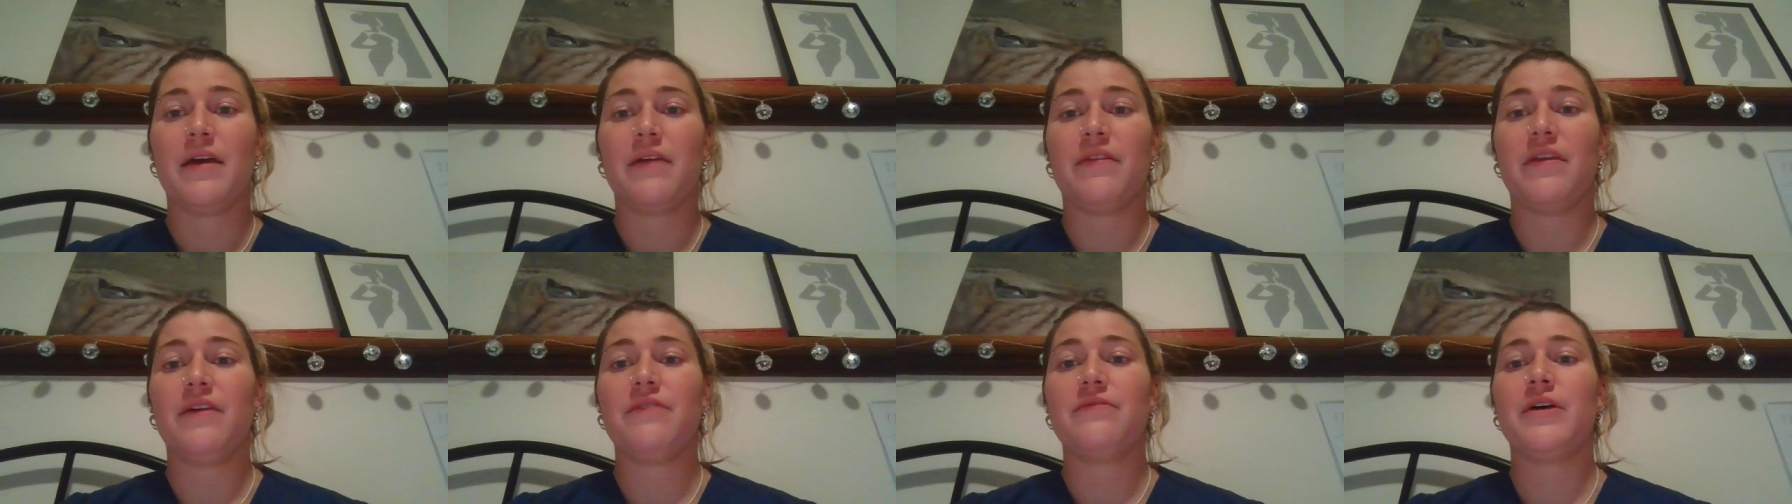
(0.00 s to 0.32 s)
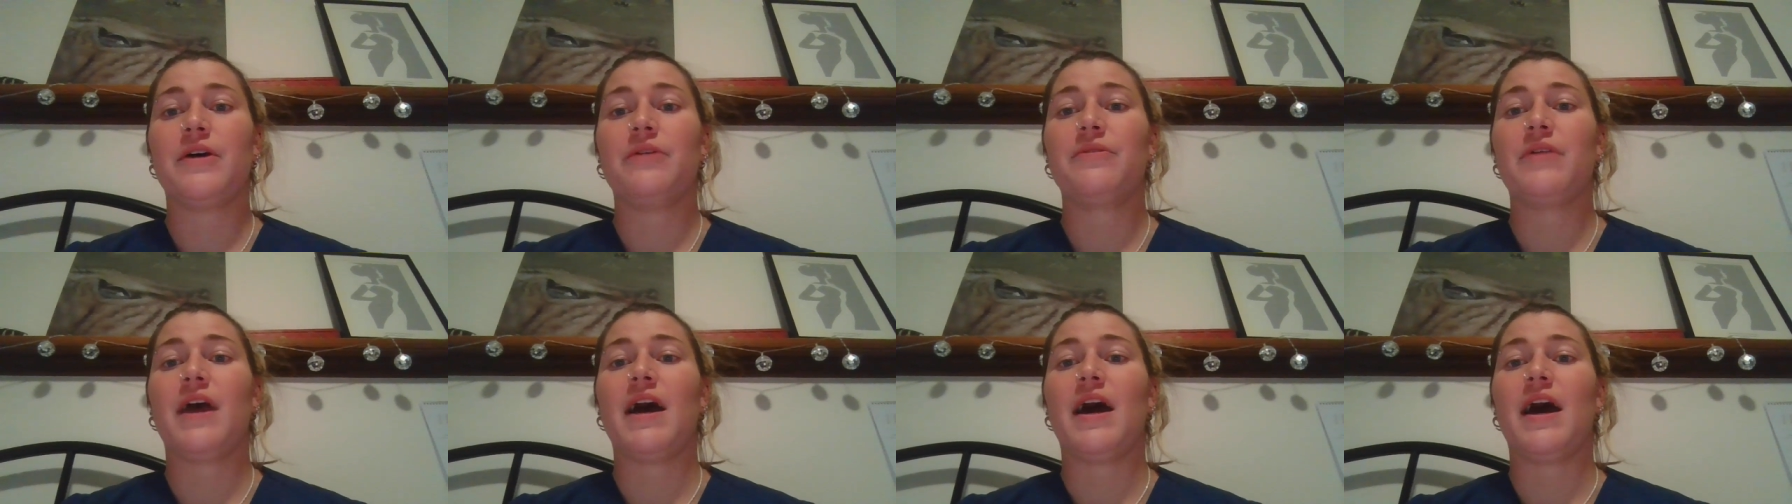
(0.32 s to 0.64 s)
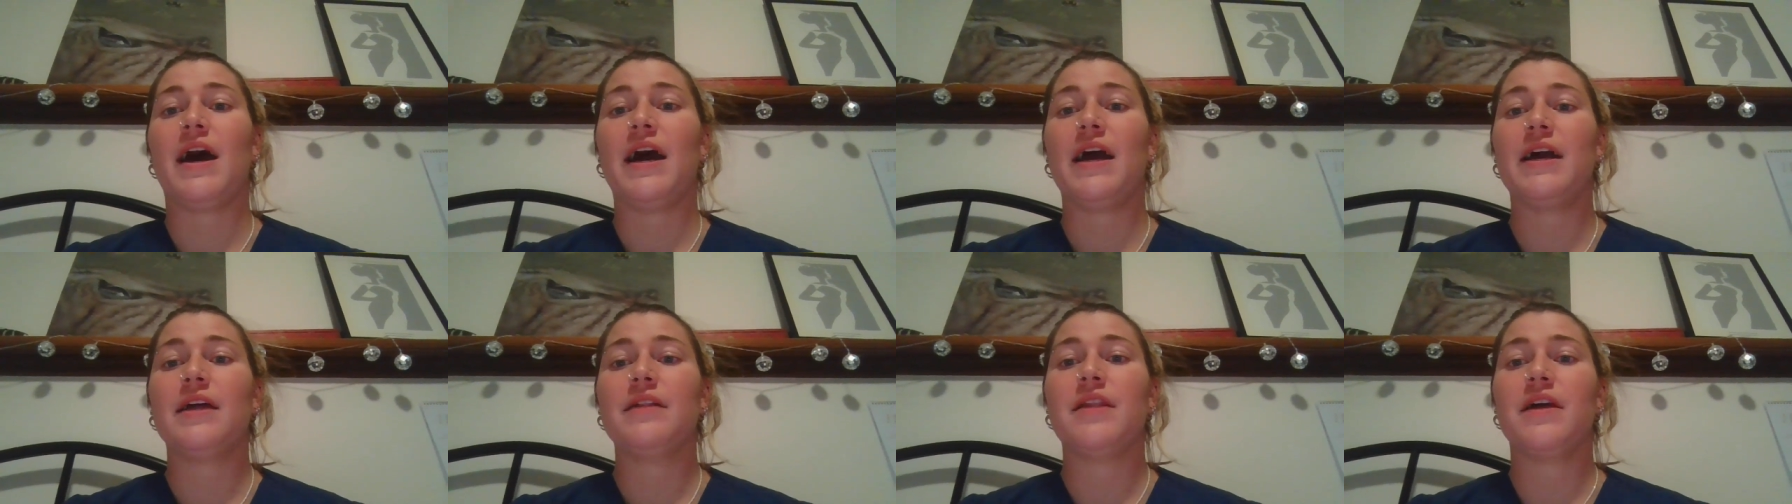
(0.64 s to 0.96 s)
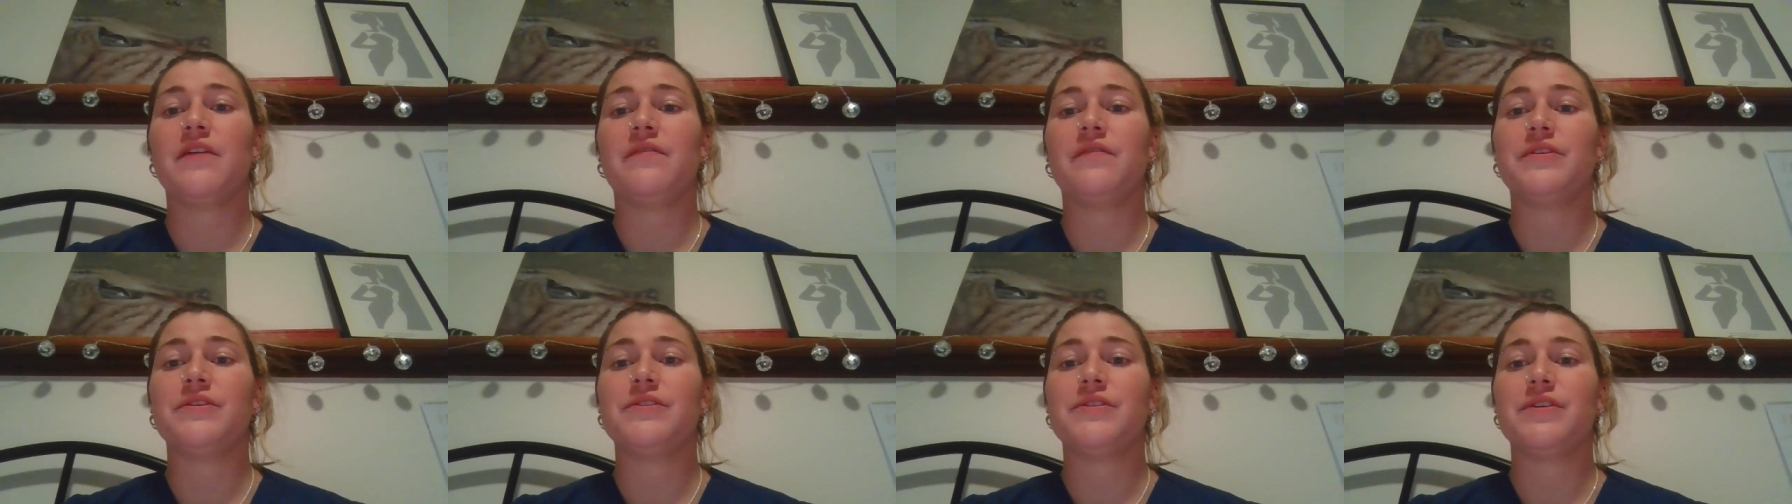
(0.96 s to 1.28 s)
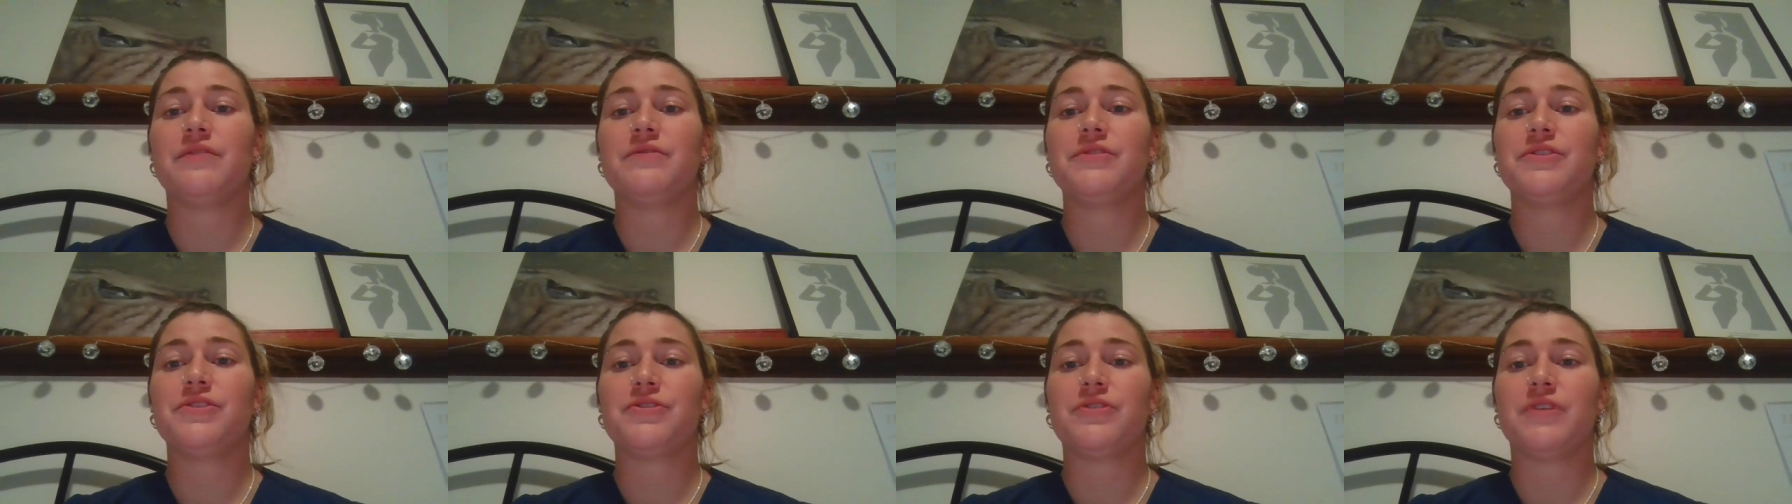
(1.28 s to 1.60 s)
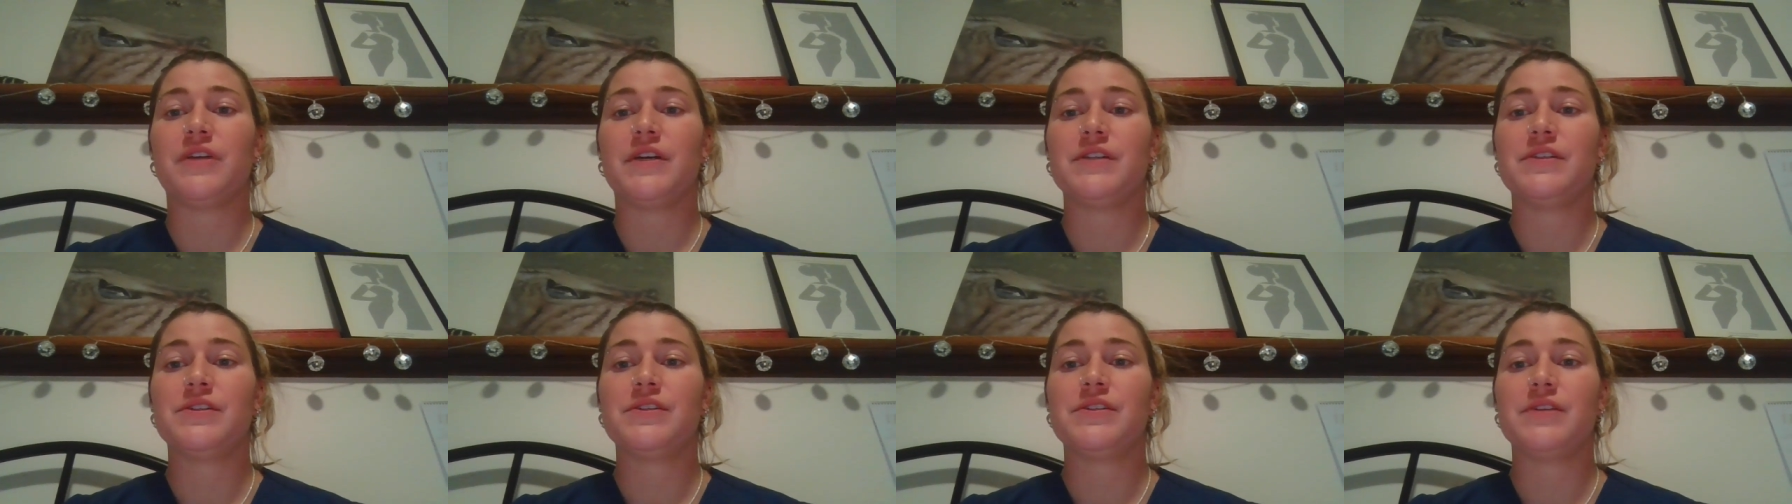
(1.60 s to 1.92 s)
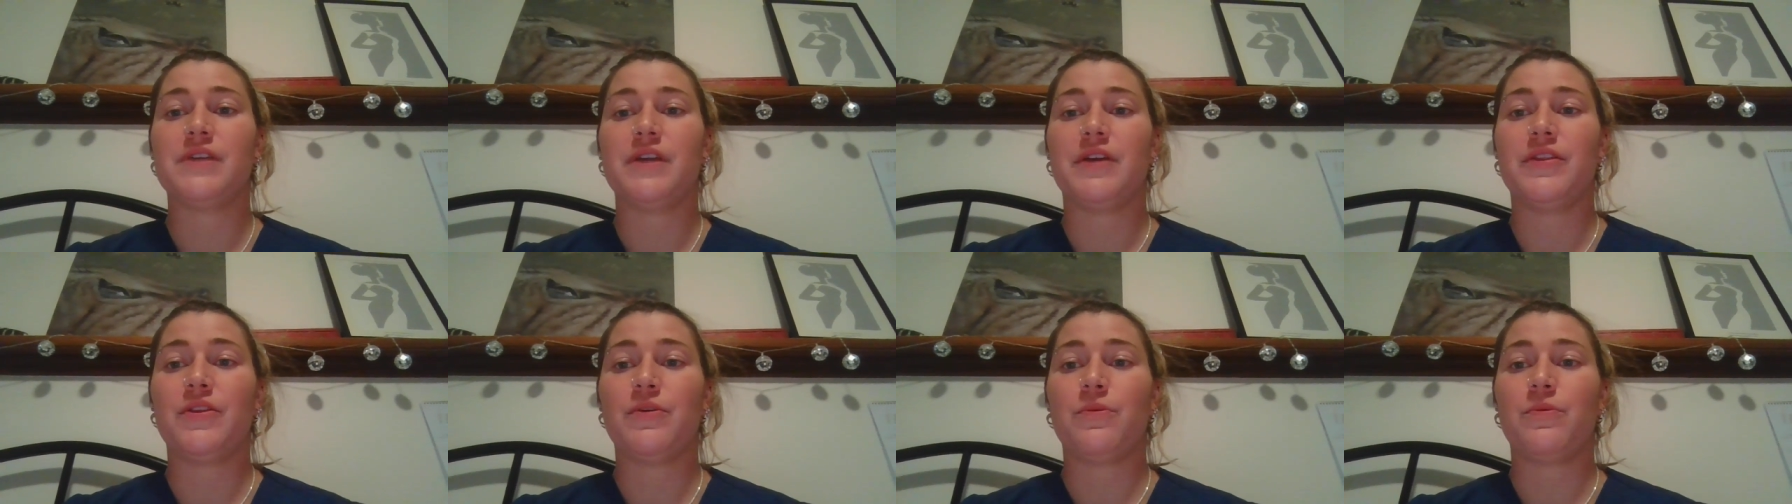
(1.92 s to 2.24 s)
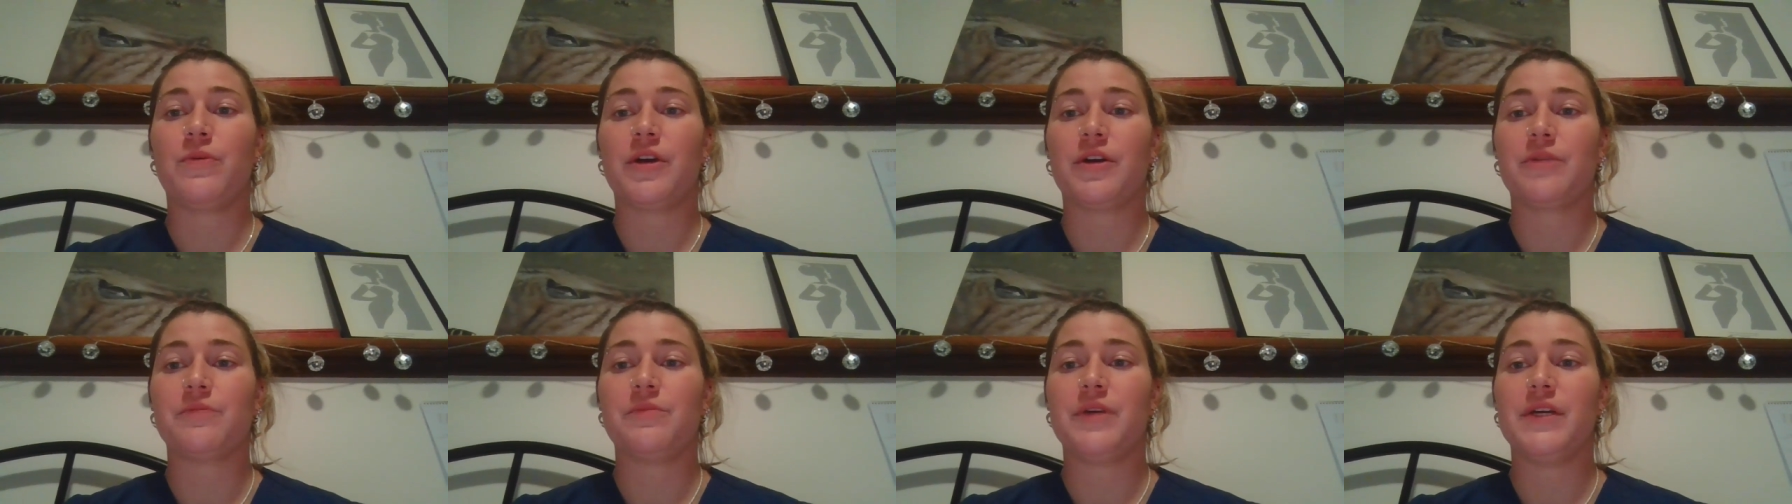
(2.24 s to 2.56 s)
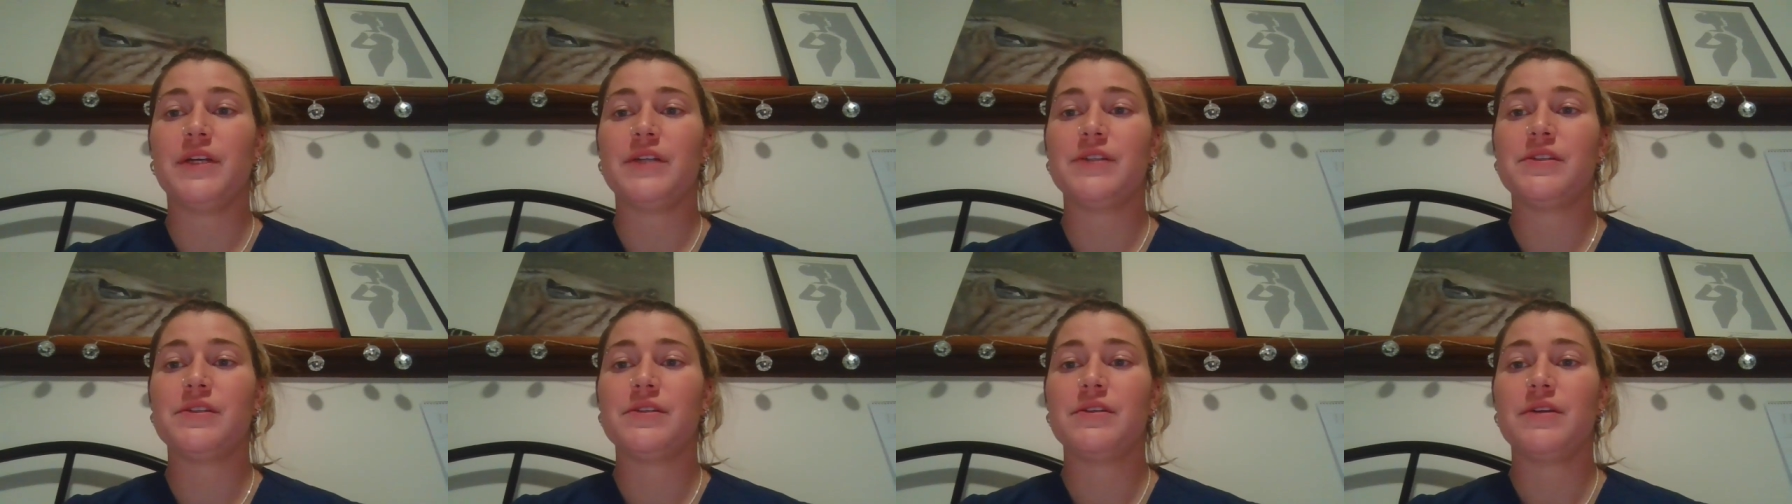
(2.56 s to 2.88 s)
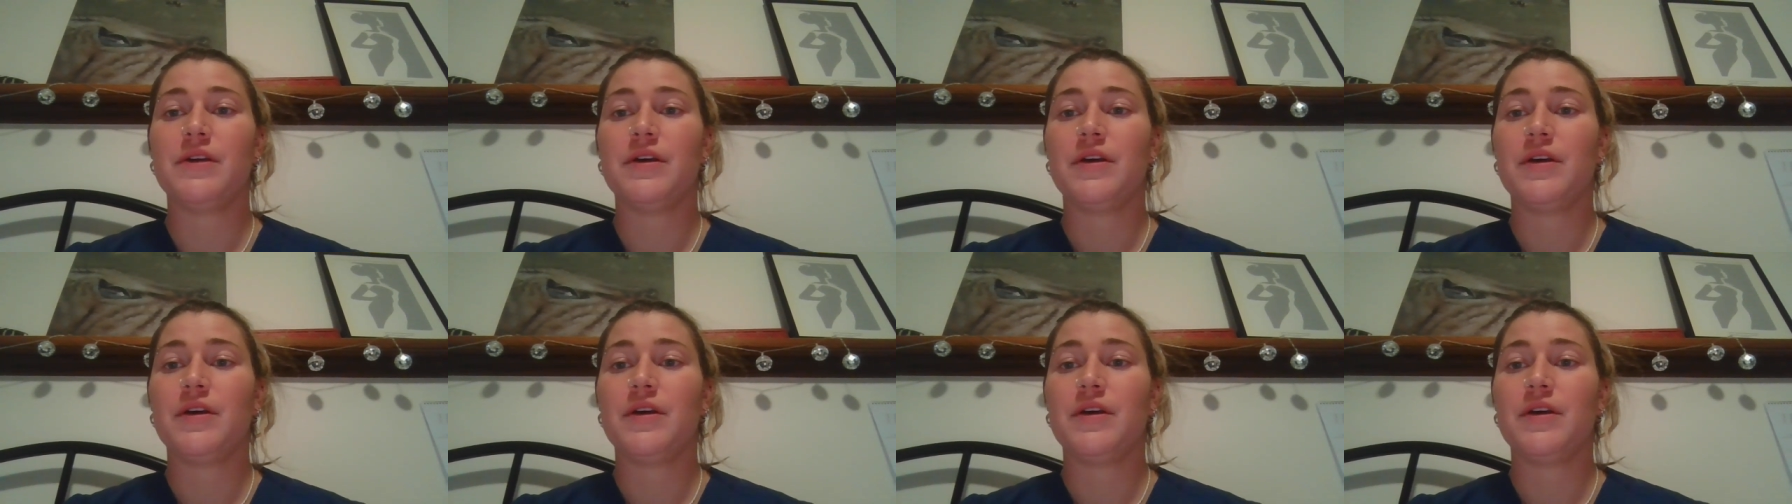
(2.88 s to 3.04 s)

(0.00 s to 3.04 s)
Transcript: They found high levels of stress in the workplace